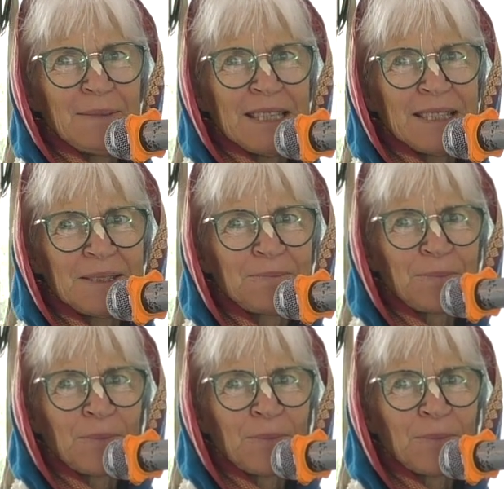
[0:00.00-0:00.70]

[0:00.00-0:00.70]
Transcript: Das.